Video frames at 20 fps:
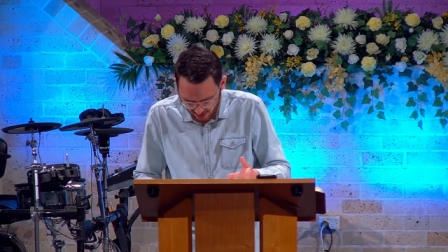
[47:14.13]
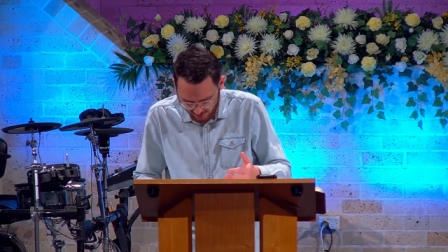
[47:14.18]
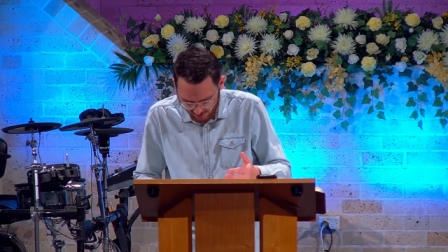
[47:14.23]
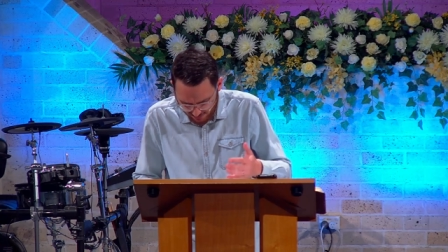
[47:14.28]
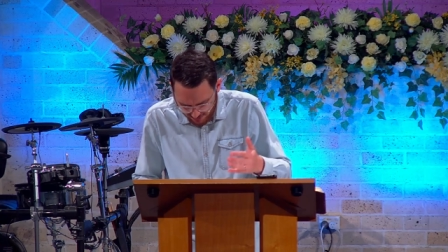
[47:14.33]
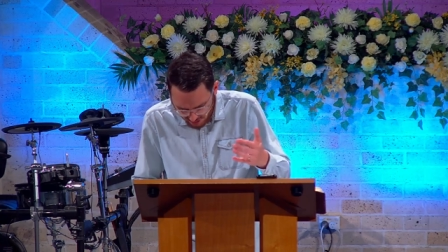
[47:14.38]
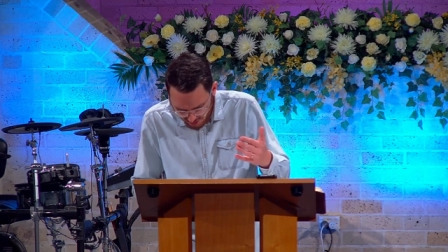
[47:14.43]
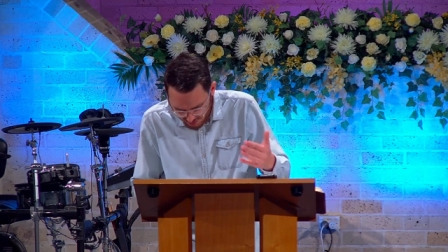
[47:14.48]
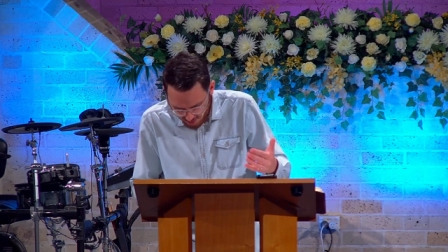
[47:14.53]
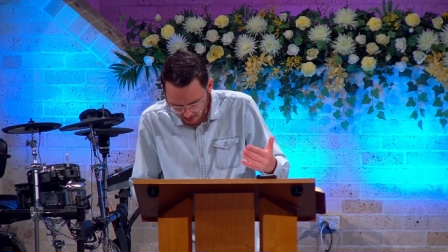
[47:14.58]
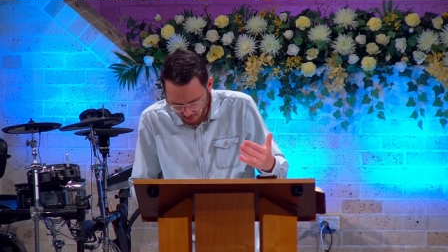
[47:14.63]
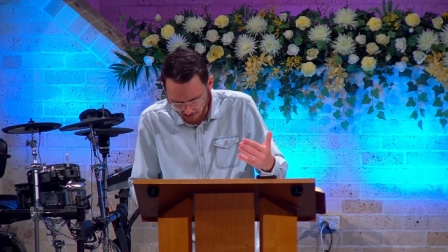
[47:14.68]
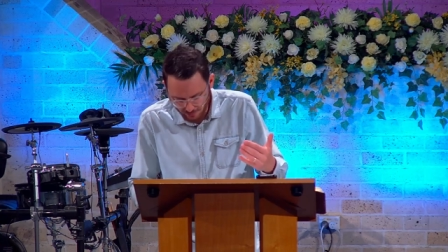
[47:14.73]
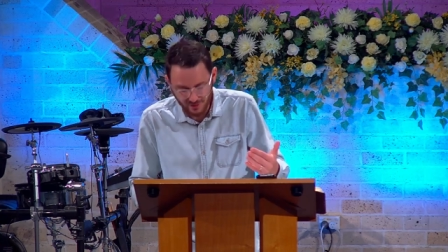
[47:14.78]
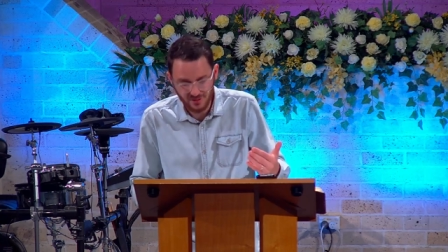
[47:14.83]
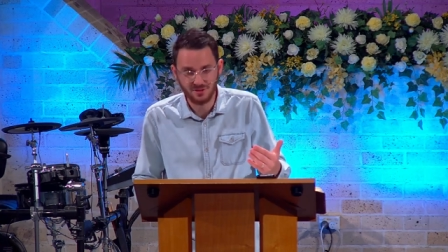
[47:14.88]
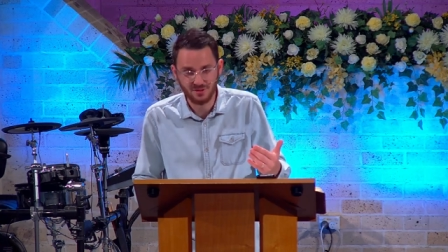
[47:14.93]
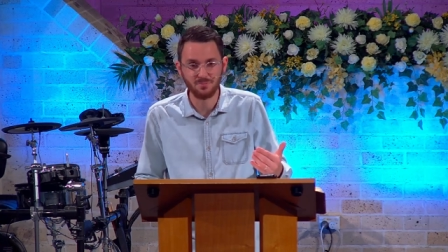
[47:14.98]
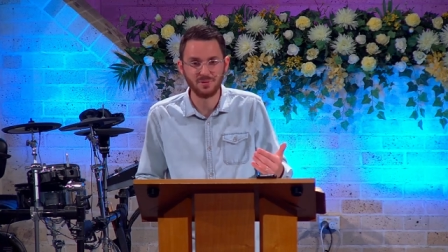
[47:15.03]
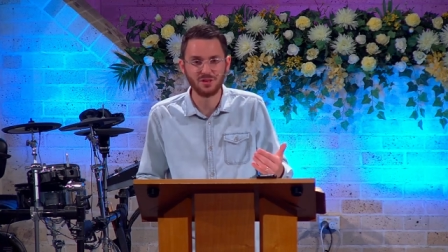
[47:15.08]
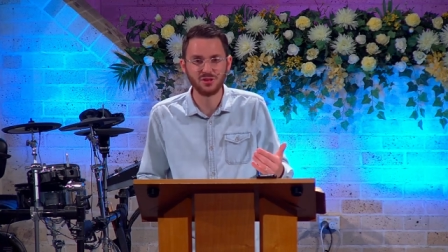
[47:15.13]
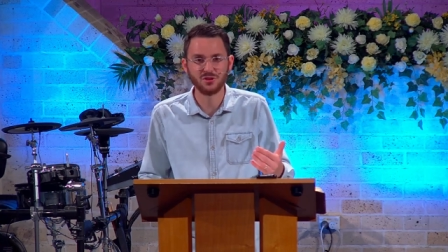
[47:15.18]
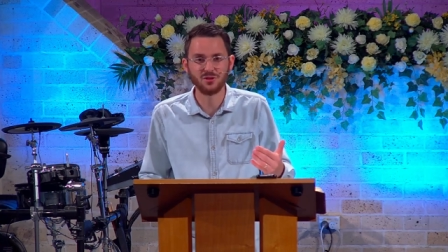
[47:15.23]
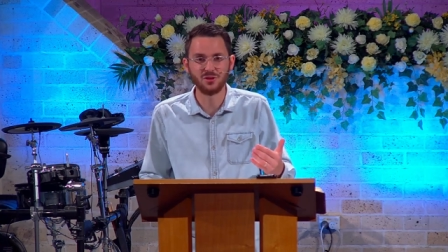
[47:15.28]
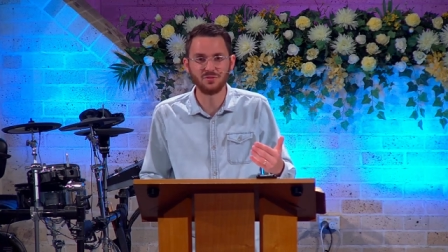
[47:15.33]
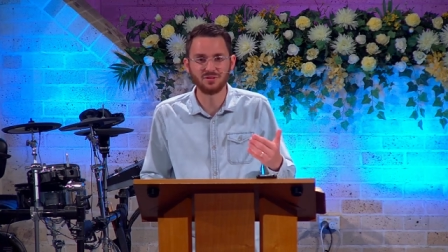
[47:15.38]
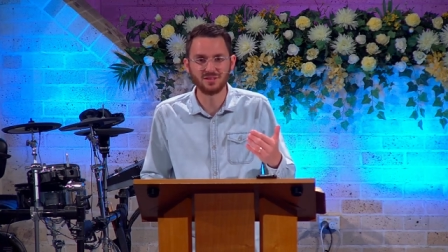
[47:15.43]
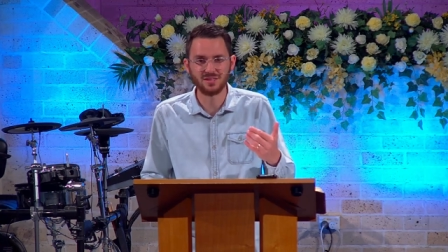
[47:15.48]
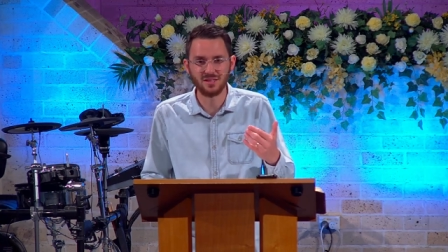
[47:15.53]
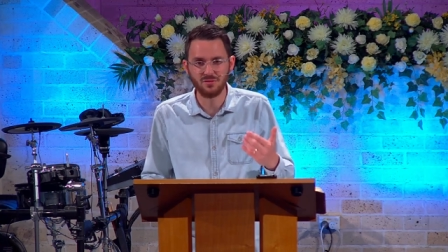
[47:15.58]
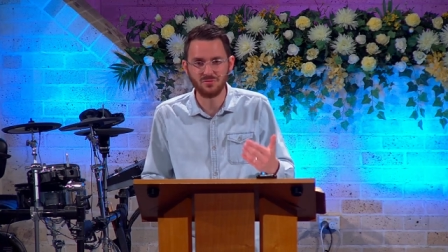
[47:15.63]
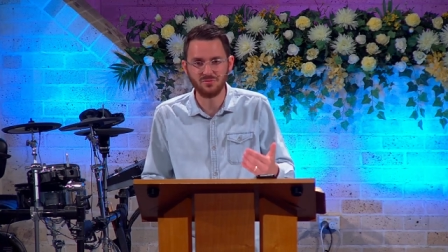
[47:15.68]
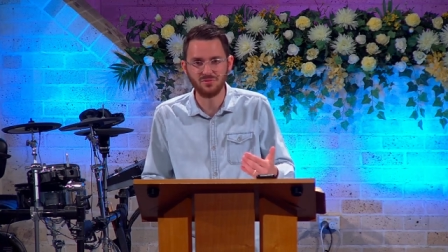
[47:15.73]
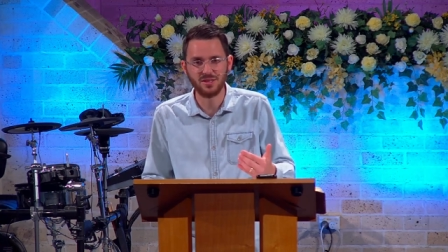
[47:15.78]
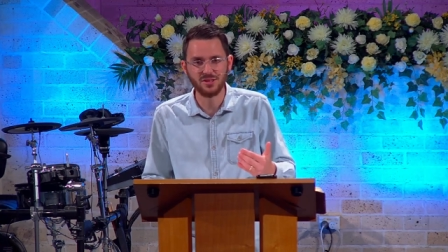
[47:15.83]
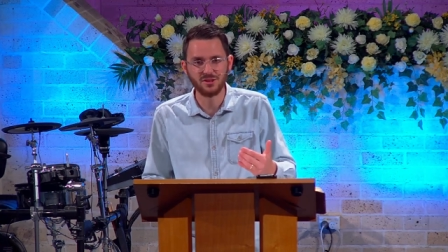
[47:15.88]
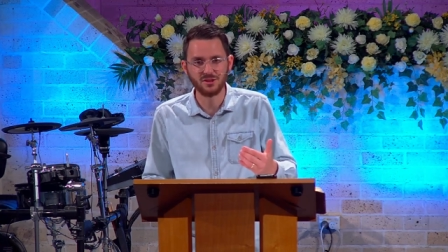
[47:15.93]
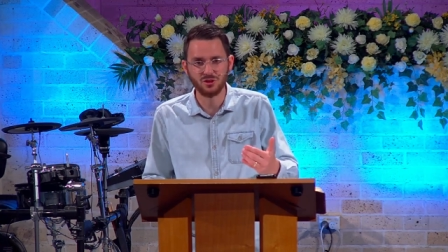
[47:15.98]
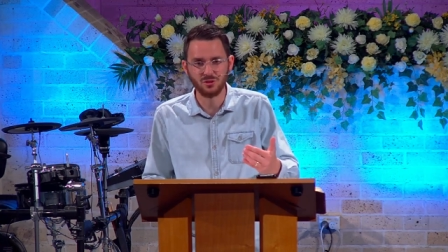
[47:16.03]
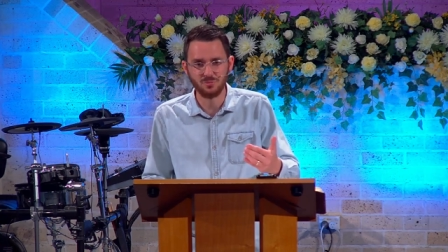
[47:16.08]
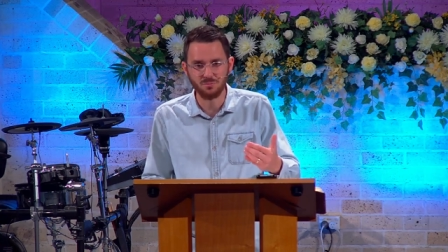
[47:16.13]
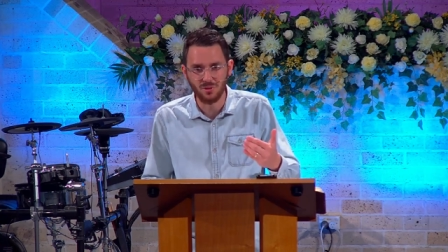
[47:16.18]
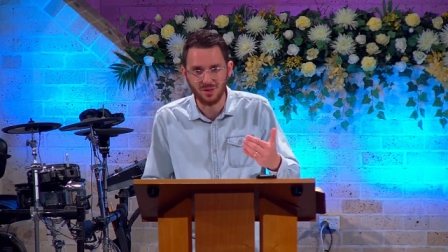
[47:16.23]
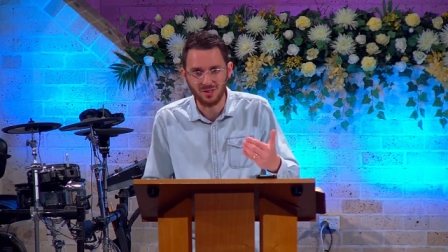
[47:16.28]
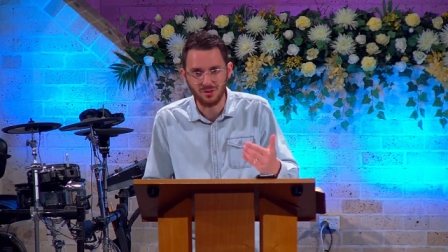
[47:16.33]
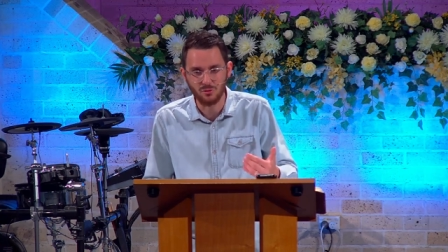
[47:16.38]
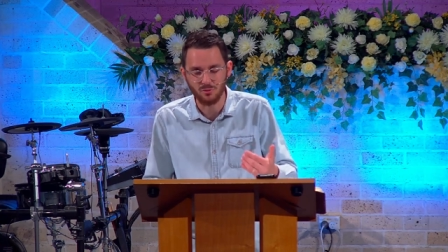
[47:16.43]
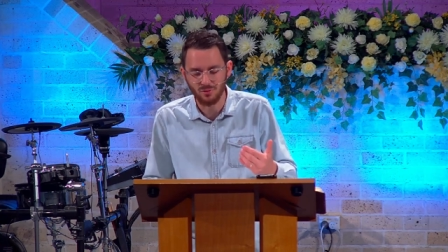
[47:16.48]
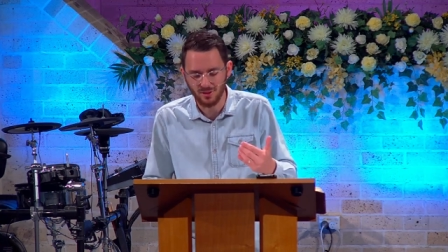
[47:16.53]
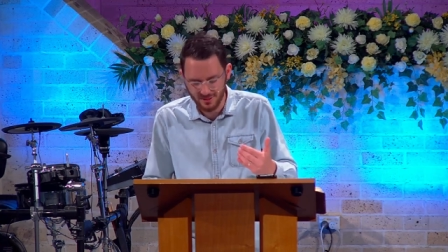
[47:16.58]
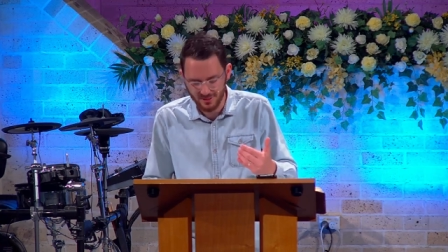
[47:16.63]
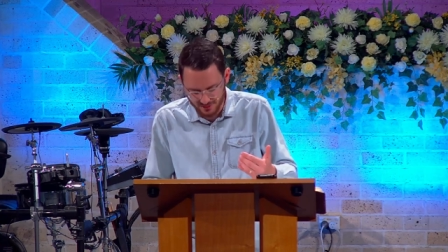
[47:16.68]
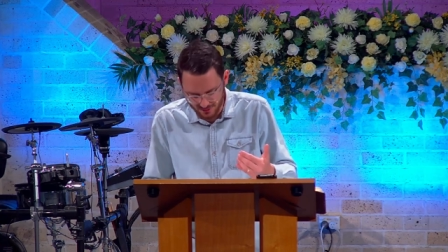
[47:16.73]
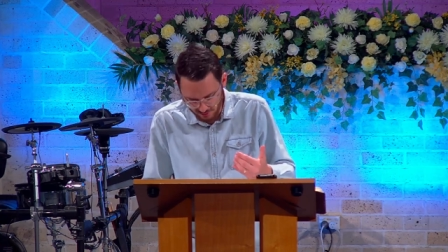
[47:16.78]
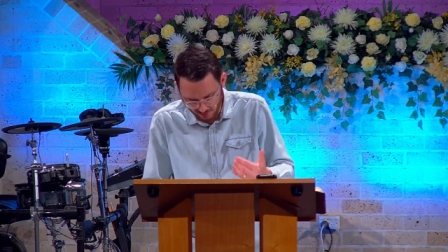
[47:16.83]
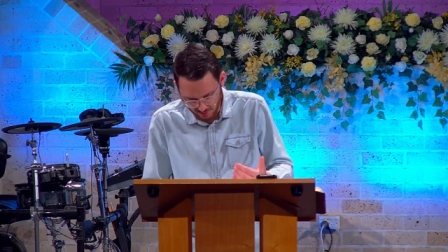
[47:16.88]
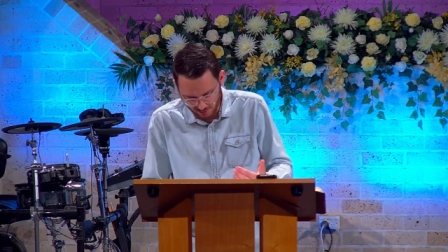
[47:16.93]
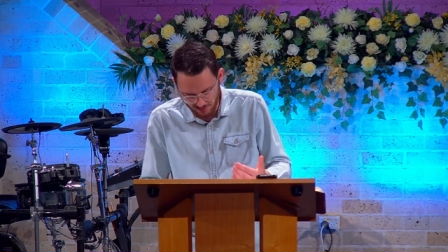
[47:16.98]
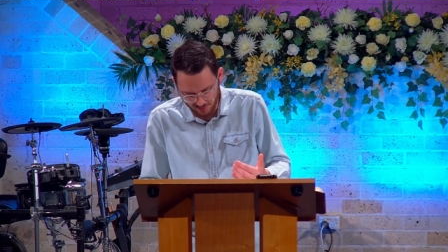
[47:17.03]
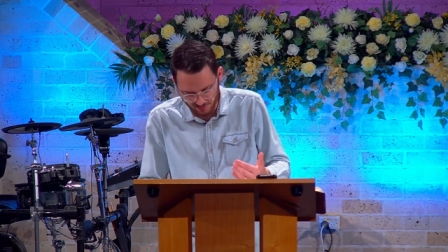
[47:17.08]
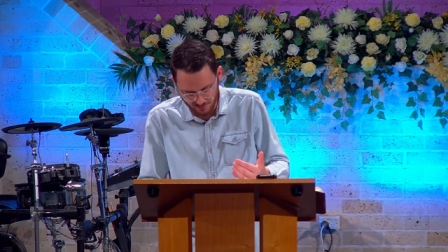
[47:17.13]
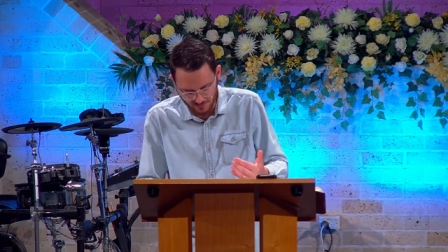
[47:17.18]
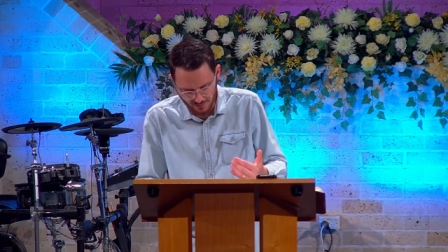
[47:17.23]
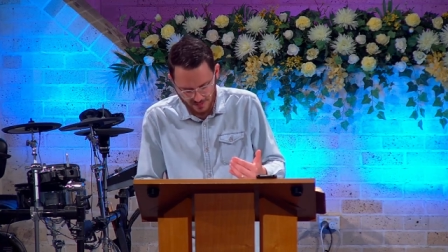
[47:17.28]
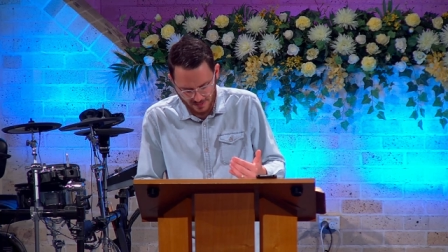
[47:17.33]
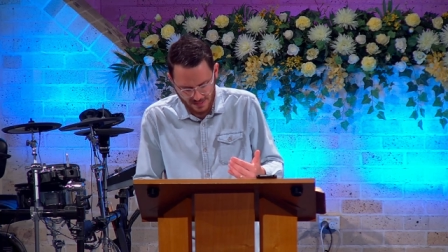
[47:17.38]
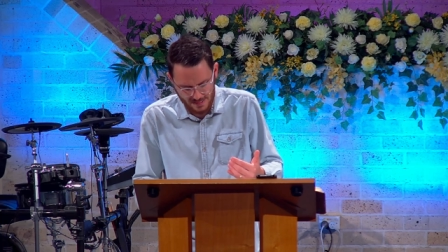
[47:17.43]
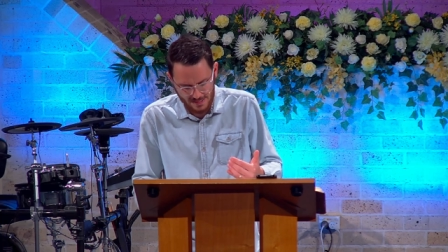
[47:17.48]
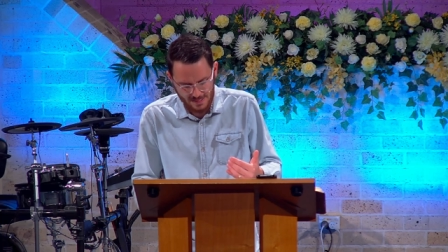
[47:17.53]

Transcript: of the glorious mission of salvation by grace alone?